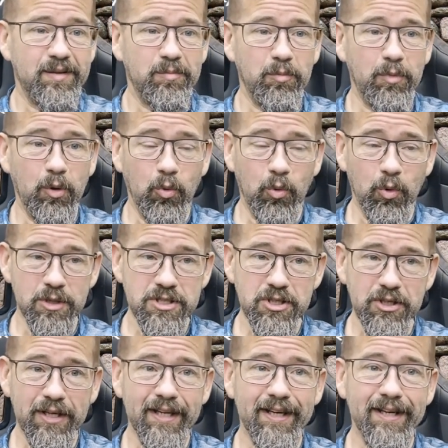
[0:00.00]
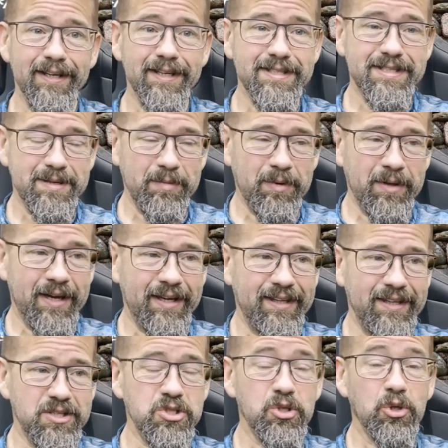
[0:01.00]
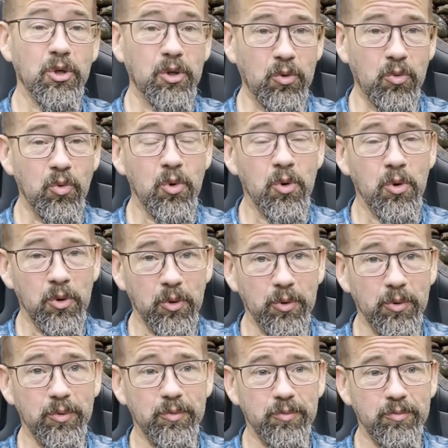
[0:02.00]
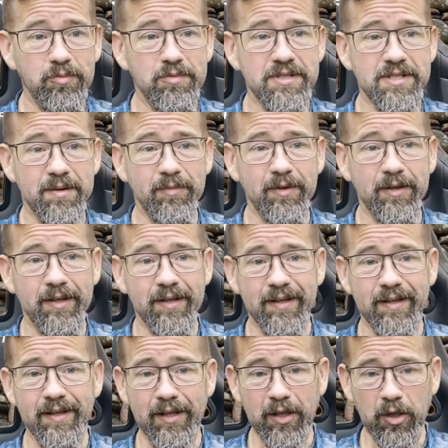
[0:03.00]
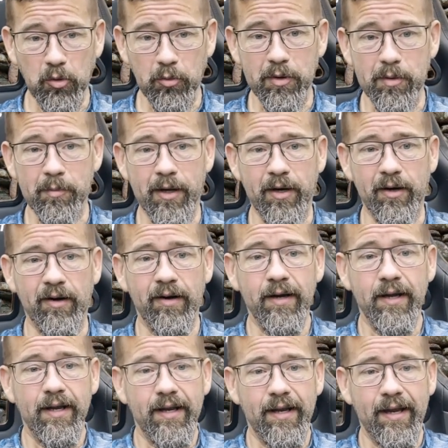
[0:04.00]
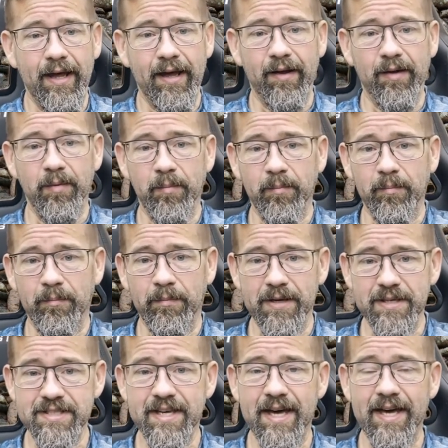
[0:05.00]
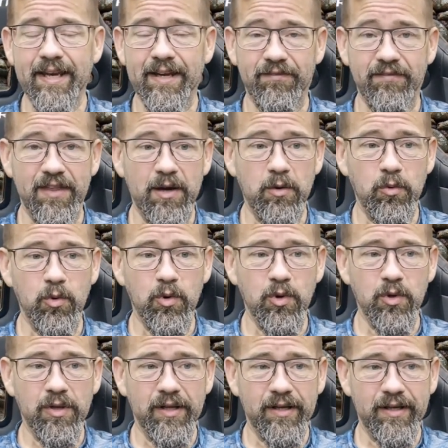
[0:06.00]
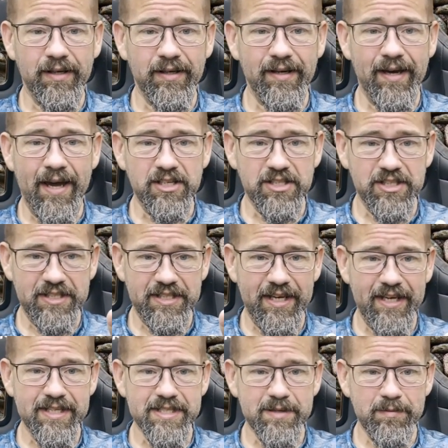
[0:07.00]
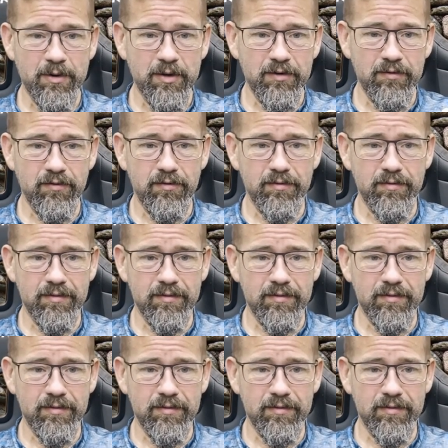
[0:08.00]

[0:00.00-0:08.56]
But once you get into something like this, you're going to want something a little bit better. Now, BestSight, if they will actually take some of